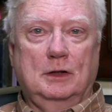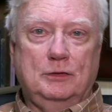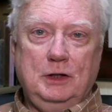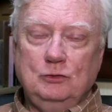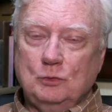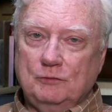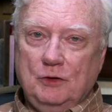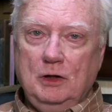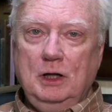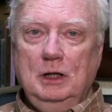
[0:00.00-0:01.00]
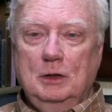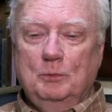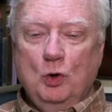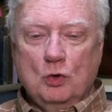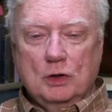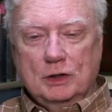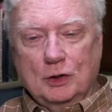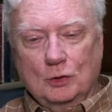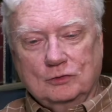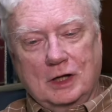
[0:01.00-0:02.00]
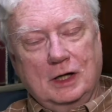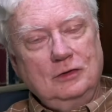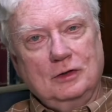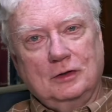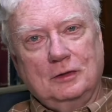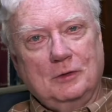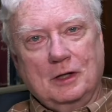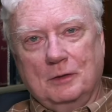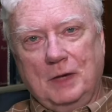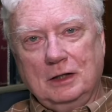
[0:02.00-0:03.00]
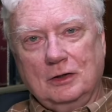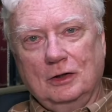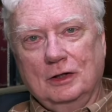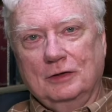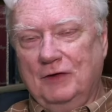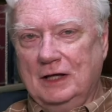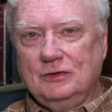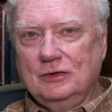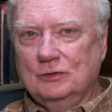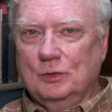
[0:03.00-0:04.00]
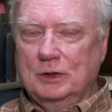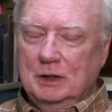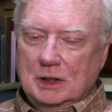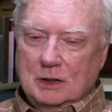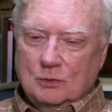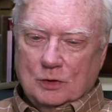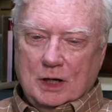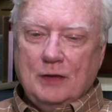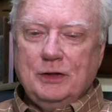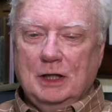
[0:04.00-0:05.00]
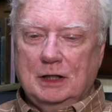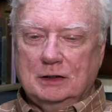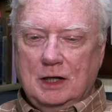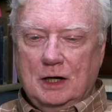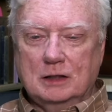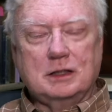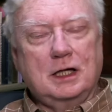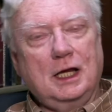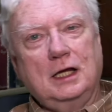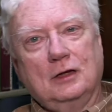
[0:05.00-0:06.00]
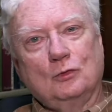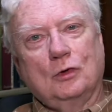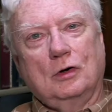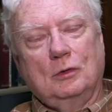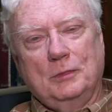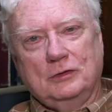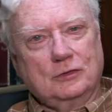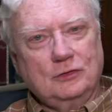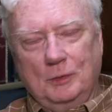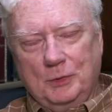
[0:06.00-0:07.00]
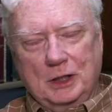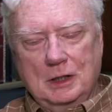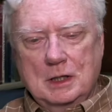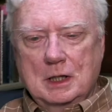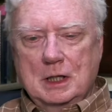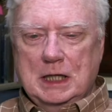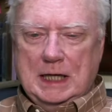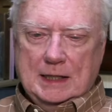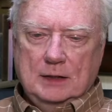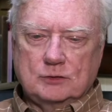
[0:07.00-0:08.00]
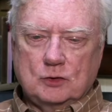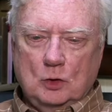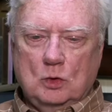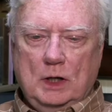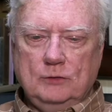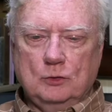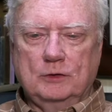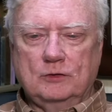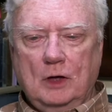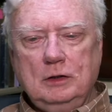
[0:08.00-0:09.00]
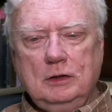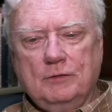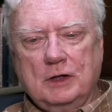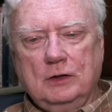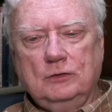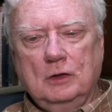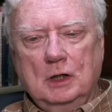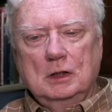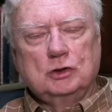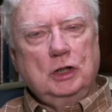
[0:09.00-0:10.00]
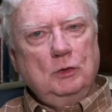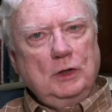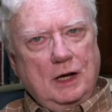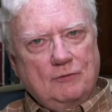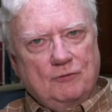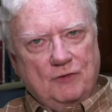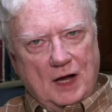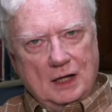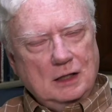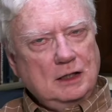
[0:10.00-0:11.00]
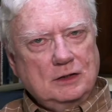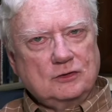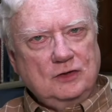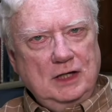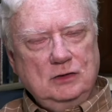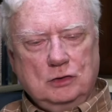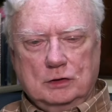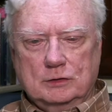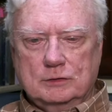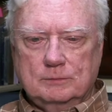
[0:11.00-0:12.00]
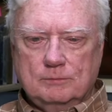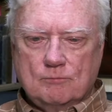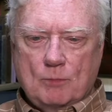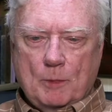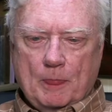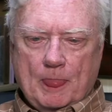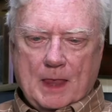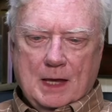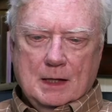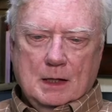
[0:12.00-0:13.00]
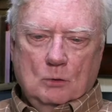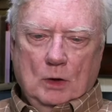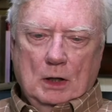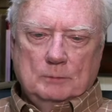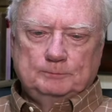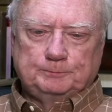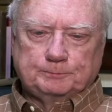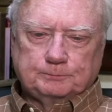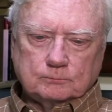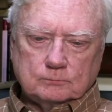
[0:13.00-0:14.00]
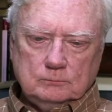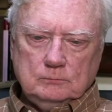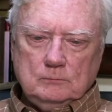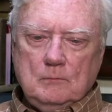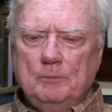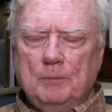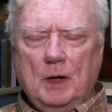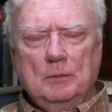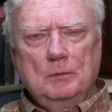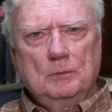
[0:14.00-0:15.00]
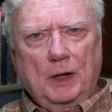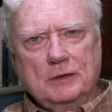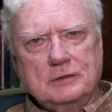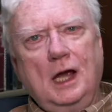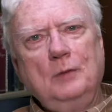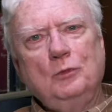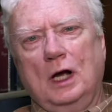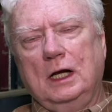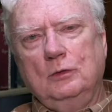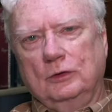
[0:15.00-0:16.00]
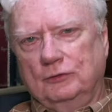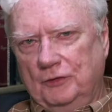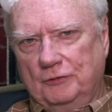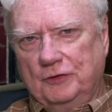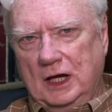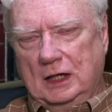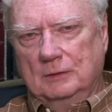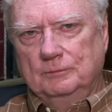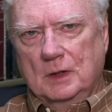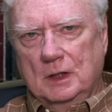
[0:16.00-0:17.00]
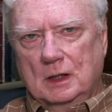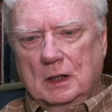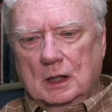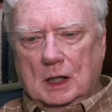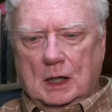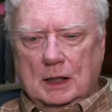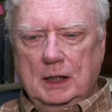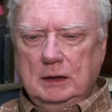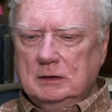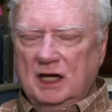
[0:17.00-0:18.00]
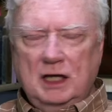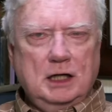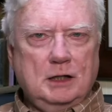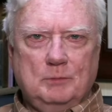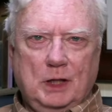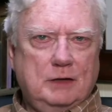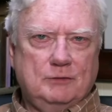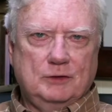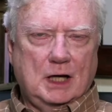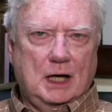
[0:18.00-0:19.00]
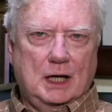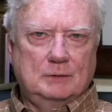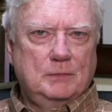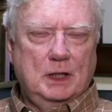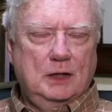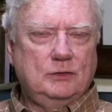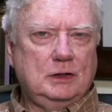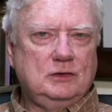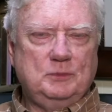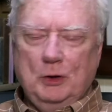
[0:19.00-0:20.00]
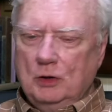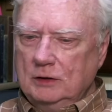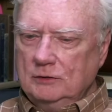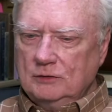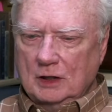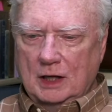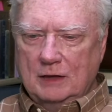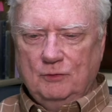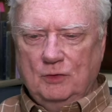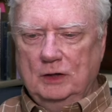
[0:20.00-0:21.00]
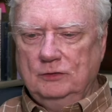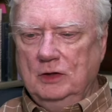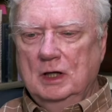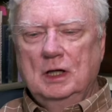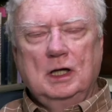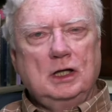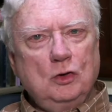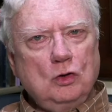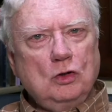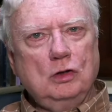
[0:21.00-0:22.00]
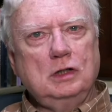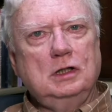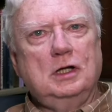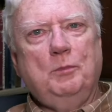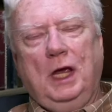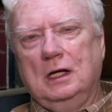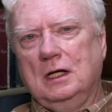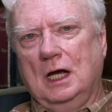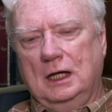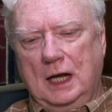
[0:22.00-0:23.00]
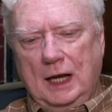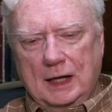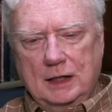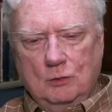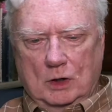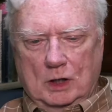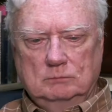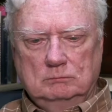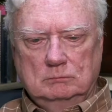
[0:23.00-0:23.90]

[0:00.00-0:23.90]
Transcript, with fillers: Things were very poor in those days, and uh, medical advances were, were nothing like they are today in rural Mississippi. And so, as a result of this, she would have violent seizures. Well, by the time Ronnie was 15, he didn't believe in God. His experience in life was you couldn't depend on anyone.